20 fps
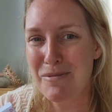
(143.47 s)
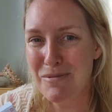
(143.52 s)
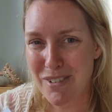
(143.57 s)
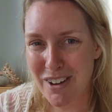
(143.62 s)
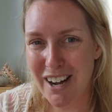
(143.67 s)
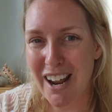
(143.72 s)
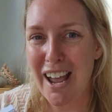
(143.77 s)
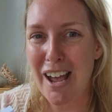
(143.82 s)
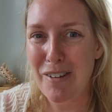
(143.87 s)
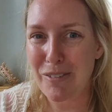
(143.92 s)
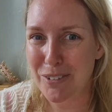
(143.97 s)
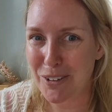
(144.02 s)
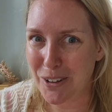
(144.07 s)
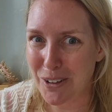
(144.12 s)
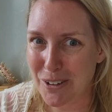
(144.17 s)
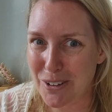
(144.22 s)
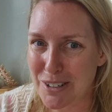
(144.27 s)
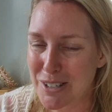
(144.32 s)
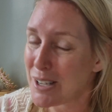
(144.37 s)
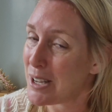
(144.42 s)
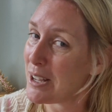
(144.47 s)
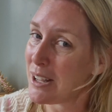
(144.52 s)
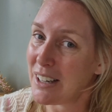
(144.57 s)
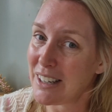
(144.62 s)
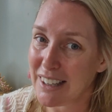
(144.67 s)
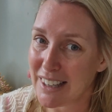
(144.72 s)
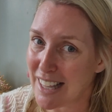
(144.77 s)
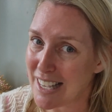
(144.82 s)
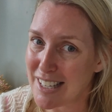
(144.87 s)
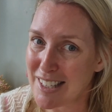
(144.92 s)
But I have learnt
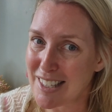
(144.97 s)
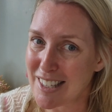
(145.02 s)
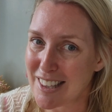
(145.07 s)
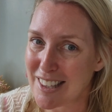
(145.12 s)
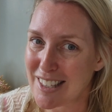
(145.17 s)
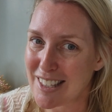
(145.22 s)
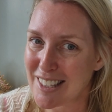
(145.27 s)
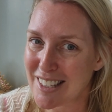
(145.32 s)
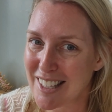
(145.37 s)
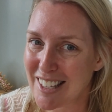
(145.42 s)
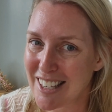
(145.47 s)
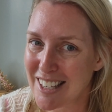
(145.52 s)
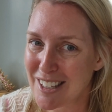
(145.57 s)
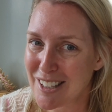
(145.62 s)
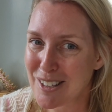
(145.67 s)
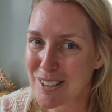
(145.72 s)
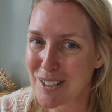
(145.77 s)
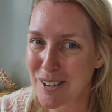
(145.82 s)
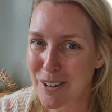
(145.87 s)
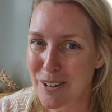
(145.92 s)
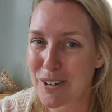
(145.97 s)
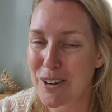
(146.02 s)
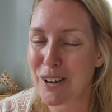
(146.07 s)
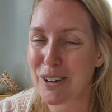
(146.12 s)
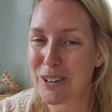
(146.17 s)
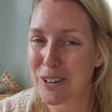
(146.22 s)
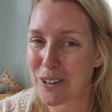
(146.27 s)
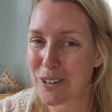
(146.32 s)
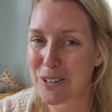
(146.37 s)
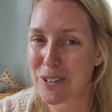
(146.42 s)
lessons so
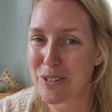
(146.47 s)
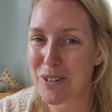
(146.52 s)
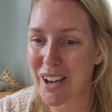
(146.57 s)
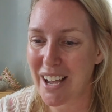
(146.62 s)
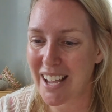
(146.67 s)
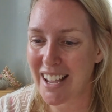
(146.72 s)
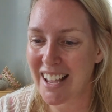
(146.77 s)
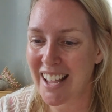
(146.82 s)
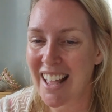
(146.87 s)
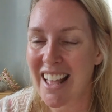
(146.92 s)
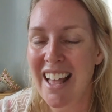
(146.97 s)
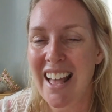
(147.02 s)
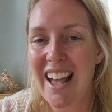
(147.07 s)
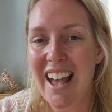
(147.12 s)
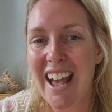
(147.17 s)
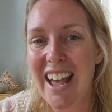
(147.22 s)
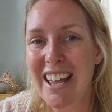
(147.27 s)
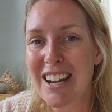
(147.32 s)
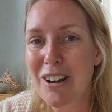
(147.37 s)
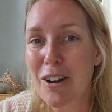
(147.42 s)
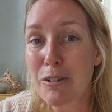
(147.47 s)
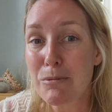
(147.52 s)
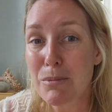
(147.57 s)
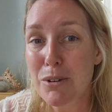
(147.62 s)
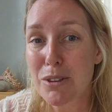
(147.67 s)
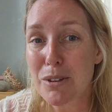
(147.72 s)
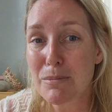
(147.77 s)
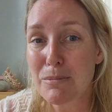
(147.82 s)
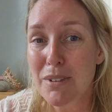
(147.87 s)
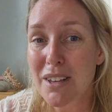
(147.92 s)
along the way. And I've
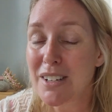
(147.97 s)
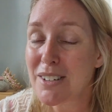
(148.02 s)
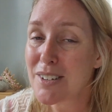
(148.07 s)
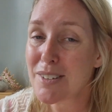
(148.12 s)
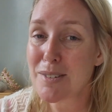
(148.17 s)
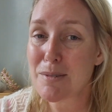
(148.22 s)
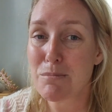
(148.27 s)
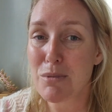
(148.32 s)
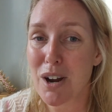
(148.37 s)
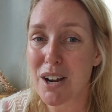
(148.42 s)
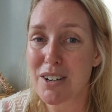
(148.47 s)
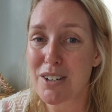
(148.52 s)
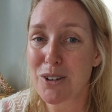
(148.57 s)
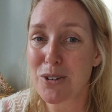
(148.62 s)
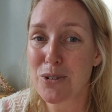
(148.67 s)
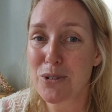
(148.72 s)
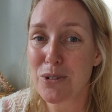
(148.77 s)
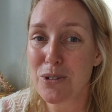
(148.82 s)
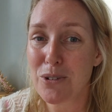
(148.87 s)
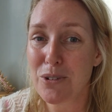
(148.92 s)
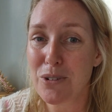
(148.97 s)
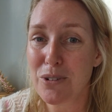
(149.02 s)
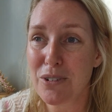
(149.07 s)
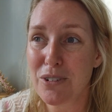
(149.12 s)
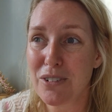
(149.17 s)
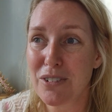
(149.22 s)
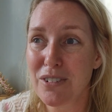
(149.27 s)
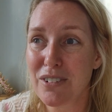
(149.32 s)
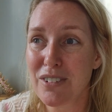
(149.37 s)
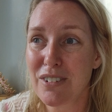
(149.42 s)
put them into some
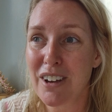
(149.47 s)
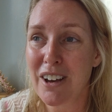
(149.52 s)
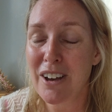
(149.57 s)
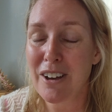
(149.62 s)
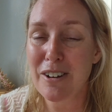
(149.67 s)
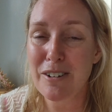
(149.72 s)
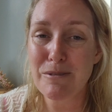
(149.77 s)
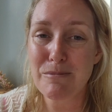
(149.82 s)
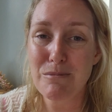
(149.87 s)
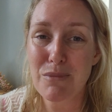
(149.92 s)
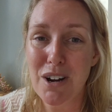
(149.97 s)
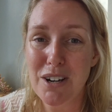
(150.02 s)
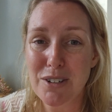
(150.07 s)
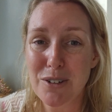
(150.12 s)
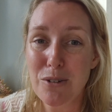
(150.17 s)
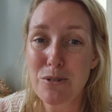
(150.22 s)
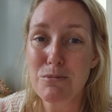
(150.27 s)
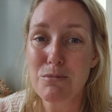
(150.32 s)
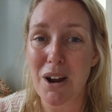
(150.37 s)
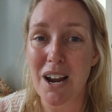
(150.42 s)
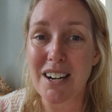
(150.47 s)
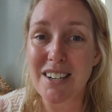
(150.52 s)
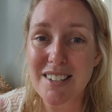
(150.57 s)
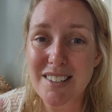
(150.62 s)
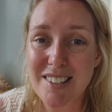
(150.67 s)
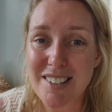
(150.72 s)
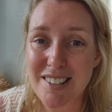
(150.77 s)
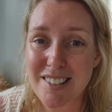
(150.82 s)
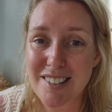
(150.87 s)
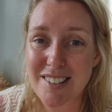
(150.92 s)
practical
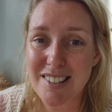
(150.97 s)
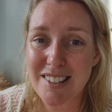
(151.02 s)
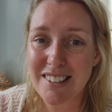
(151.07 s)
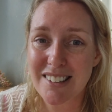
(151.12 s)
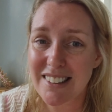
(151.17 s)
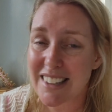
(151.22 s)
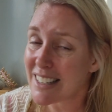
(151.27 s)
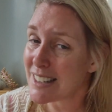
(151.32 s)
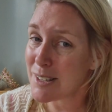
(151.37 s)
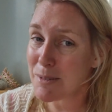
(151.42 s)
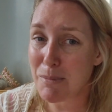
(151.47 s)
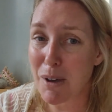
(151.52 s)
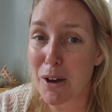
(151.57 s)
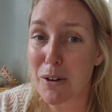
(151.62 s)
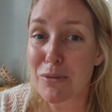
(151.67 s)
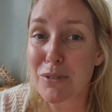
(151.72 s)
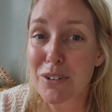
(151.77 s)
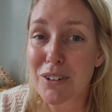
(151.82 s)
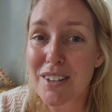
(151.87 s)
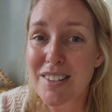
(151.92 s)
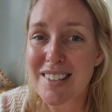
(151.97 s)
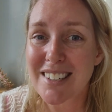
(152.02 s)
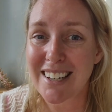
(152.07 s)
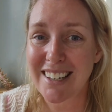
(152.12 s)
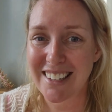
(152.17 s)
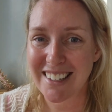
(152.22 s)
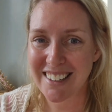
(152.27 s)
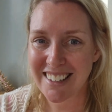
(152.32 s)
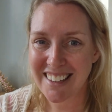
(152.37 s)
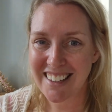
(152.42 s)
practices. That's a mouthful, isn't
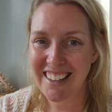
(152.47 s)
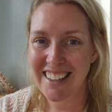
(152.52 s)
it?